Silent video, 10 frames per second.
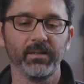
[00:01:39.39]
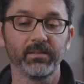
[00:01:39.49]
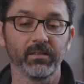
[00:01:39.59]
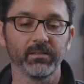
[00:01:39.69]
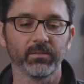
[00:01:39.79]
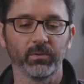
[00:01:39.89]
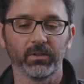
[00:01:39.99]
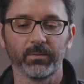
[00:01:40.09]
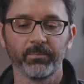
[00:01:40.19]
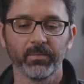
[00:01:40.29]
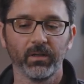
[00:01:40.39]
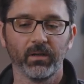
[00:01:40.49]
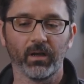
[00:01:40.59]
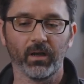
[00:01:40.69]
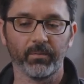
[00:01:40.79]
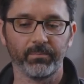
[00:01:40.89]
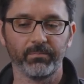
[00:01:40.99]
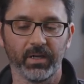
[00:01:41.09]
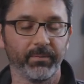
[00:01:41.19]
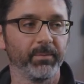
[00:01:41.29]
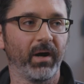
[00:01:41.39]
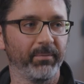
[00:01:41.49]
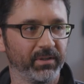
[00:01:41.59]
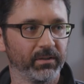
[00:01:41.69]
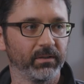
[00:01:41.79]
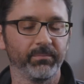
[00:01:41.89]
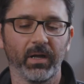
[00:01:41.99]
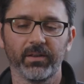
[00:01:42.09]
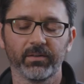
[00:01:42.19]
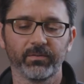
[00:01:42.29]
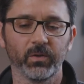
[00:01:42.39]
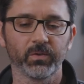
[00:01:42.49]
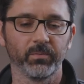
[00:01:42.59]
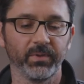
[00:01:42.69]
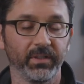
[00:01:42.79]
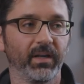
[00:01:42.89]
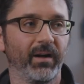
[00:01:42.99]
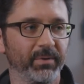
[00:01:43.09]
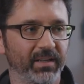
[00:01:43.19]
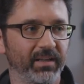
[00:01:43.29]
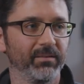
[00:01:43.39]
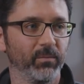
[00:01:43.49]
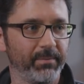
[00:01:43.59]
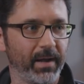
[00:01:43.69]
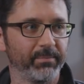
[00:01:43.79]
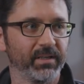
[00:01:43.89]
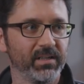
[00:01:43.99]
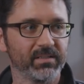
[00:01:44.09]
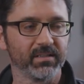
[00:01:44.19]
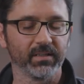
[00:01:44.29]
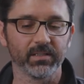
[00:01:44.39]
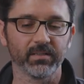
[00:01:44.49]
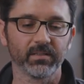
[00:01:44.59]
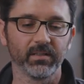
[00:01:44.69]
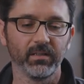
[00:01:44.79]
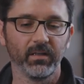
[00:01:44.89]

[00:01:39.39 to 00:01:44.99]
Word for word: These things were uh, becoming popular, and other folks were building complicated web applications like this.